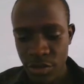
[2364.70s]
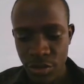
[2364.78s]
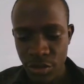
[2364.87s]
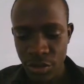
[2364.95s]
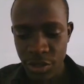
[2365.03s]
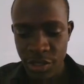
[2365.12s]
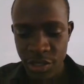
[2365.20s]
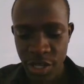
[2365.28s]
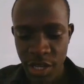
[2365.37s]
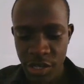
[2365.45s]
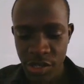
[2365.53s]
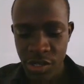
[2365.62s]
So in this
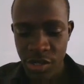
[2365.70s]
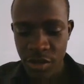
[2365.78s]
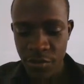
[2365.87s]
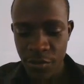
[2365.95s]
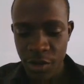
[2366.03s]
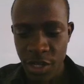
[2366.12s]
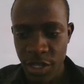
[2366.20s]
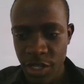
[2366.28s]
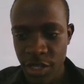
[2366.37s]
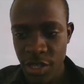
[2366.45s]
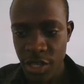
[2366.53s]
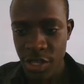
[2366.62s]
case, if we
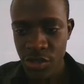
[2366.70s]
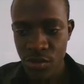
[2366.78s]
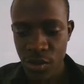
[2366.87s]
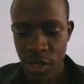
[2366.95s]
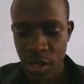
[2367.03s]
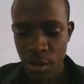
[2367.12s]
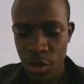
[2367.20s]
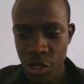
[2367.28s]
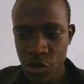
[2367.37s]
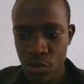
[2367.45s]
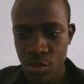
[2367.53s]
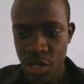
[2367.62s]
click this, we are
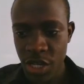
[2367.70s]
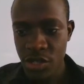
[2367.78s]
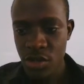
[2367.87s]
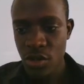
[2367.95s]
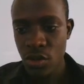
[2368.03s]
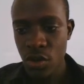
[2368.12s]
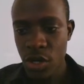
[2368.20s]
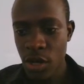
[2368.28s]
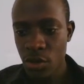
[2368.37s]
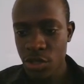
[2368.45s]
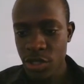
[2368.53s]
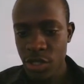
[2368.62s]
going to just log
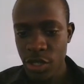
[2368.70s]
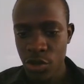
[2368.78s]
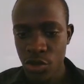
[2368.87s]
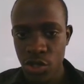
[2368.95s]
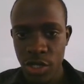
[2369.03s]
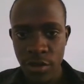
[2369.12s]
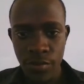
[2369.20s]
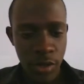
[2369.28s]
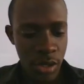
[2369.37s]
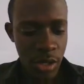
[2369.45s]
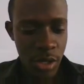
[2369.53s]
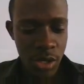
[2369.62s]
out the user.
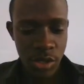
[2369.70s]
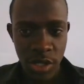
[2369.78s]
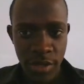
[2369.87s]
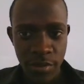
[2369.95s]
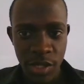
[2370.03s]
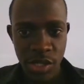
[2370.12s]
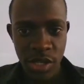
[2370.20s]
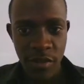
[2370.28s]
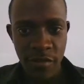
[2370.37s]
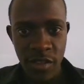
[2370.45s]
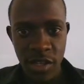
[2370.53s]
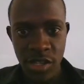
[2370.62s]
So let me
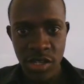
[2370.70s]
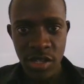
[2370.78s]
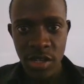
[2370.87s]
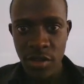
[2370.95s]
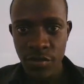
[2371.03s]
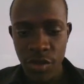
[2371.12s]
save this.